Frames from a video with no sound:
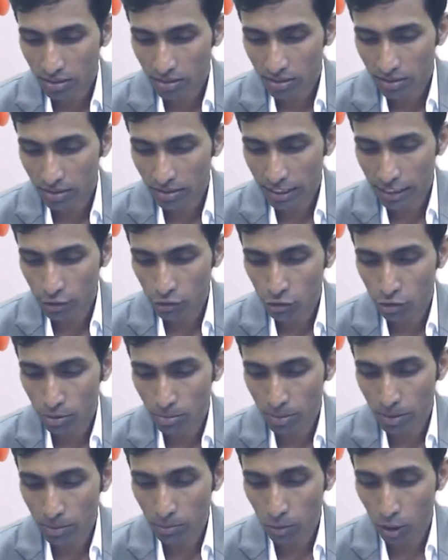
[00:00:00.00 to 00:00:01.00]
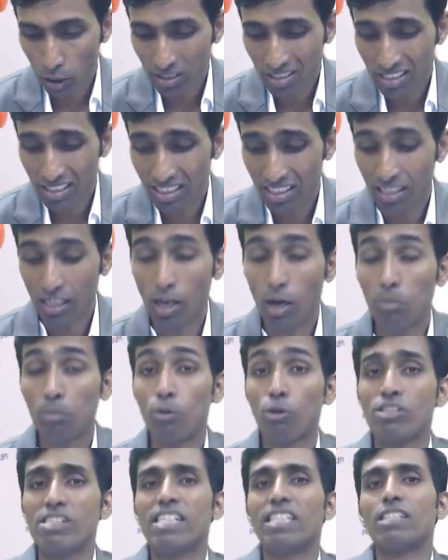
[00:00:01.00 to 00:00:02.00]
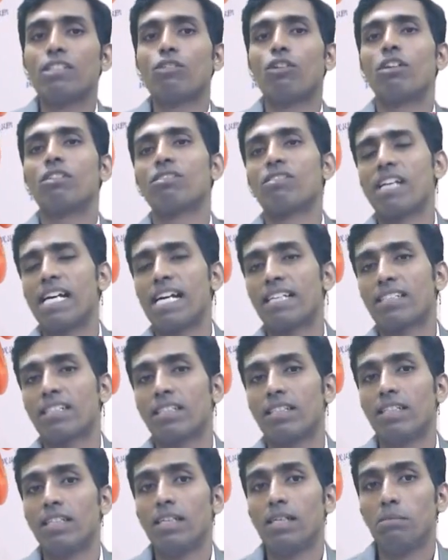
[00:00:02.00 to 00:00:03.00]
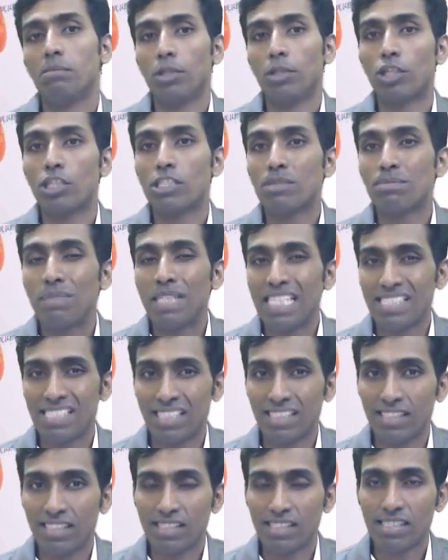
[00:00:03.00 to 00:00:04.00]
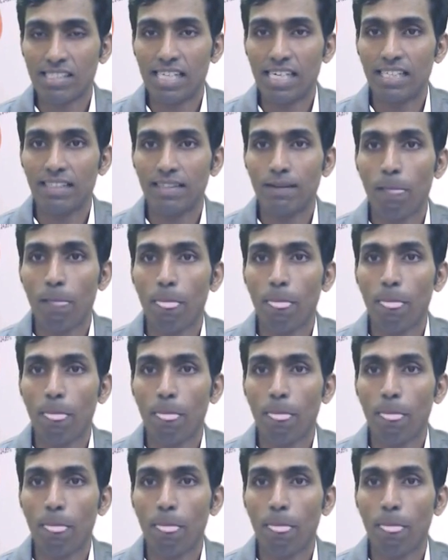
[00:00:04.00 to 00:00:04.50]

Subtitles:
This should be bought, a opposite contract, because please understand,